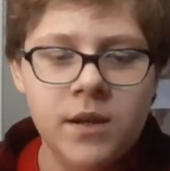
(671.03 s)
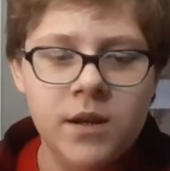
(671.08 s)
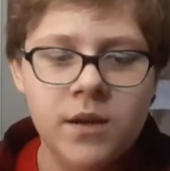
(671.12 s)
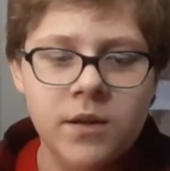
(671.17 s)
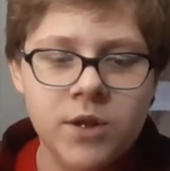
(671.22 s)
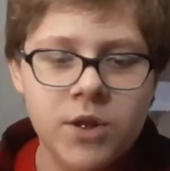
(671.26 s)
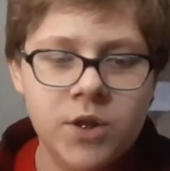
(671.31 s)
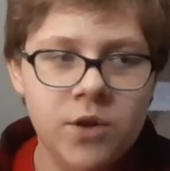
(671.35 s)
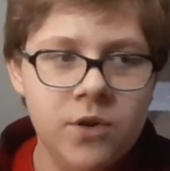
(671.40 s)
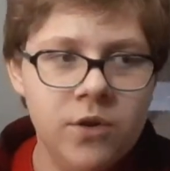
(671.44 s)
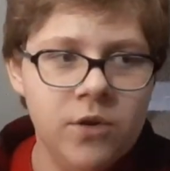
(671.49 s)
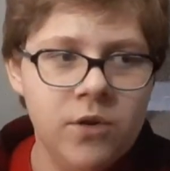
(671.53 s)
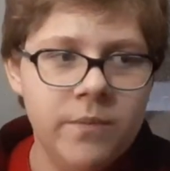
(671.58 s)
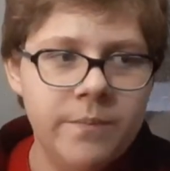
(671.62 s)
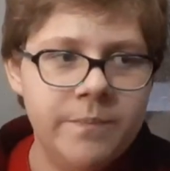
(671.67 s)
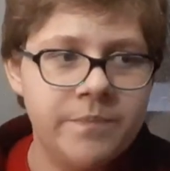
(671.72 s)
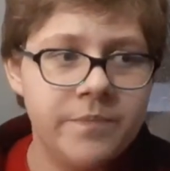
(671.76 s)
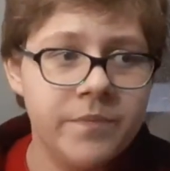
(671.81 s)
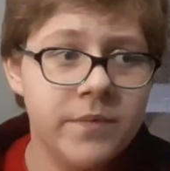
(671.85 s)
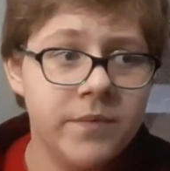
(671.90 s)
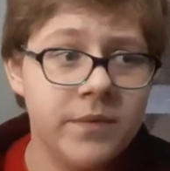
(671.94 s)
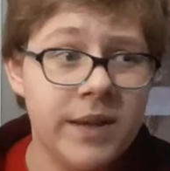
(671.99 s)
So
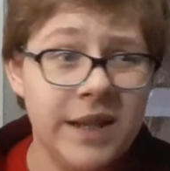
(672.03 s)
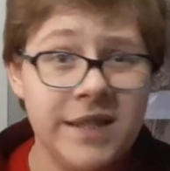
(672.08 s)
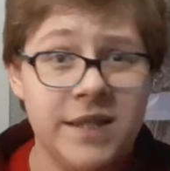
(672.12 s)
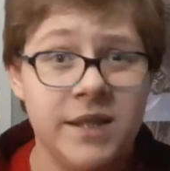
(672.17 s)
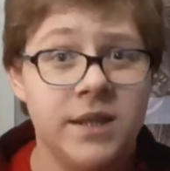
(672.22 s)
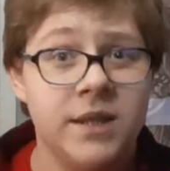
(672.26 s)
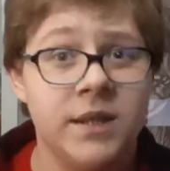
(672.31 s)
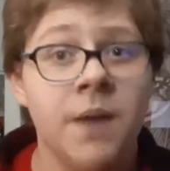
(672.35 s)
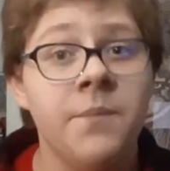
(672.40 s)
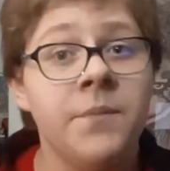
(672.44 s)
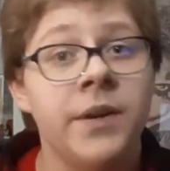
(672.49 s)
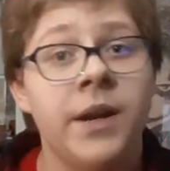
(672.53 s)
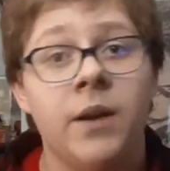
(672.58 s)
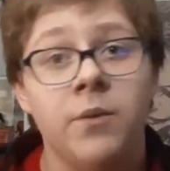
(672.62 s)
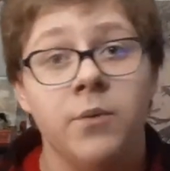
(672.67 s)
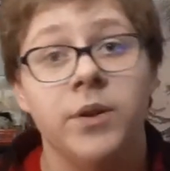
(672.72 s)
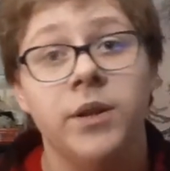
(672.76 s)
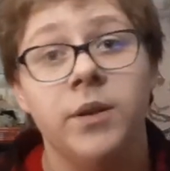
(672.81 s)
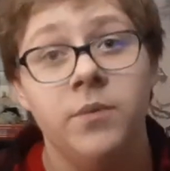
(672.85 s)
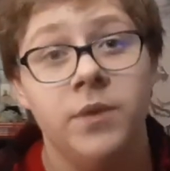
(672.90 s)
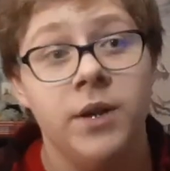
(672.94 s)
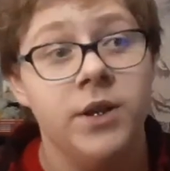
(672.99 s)
that's something I
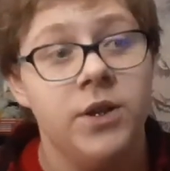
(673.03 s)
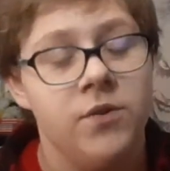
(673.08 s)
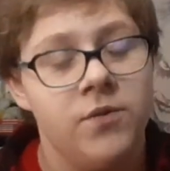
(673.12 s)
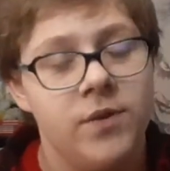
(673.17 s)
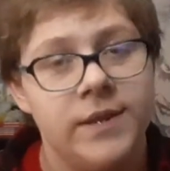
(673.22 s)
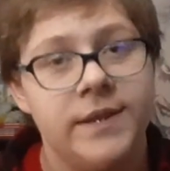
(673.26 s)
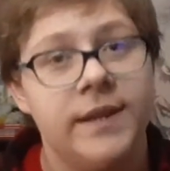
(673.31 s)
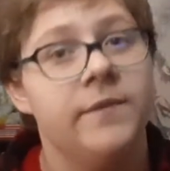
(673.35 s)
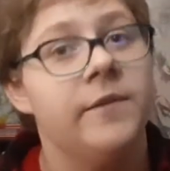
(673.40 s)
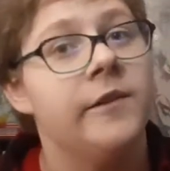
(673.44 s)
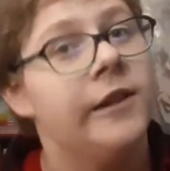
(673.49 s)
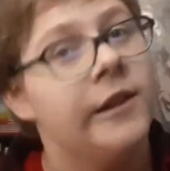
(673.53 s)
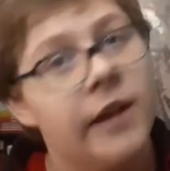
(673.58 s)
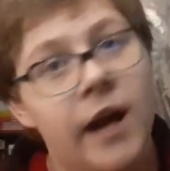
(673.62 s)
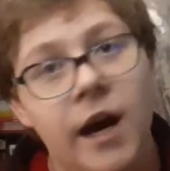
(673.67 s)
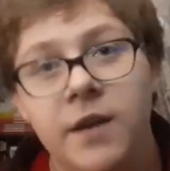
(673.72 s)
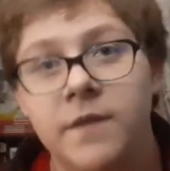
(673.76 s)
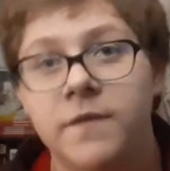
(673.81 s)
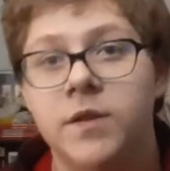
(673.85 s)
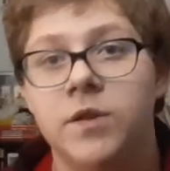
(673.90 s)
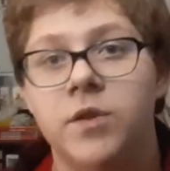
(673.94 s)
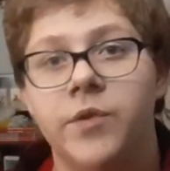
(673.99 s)
really want to do because I have a
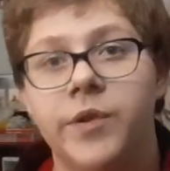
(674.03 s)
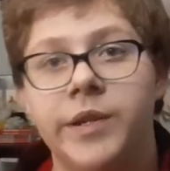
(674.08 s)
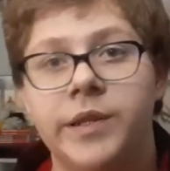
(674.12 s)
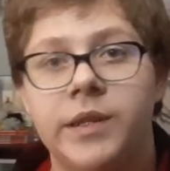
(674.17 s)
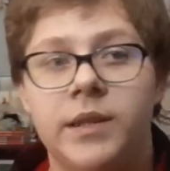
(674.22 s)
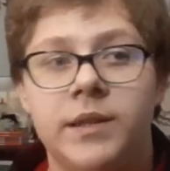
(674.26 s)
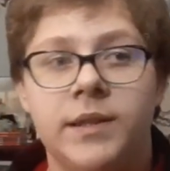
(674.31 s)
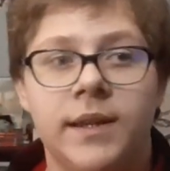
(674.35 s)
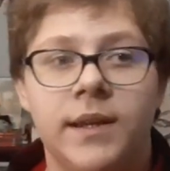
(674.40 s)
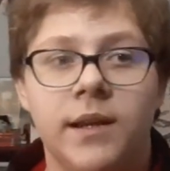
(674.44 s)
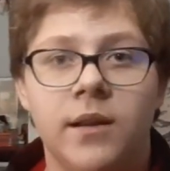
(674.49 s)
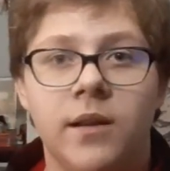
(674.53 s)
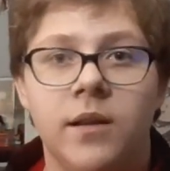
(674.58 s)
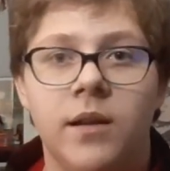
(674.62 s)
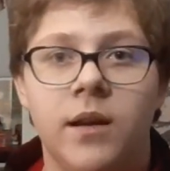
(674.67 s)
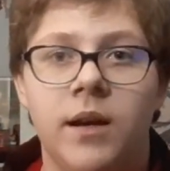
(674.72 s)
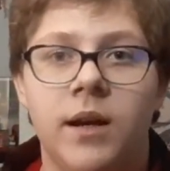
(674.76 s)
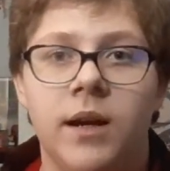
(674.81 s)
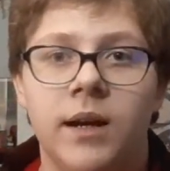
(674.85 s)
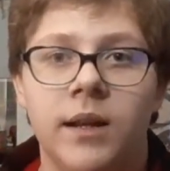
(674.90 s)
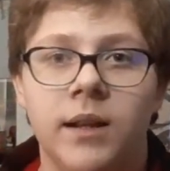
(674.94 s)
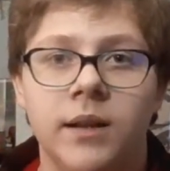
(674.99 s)
lot of stories to
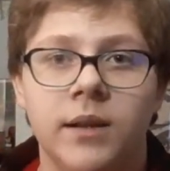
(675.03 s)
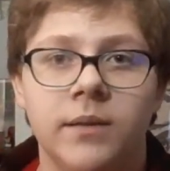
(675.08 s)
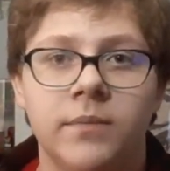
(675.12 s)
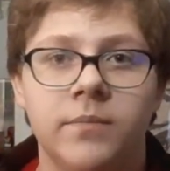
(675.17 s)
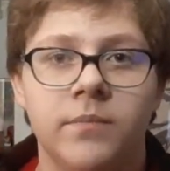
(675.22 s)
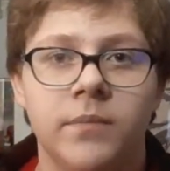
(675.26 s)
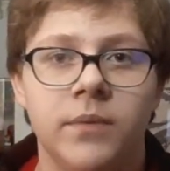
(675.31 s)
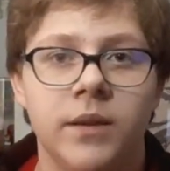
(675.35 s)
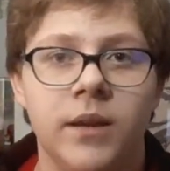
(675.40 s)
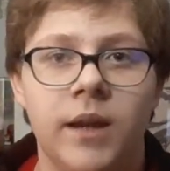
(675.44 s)
tell.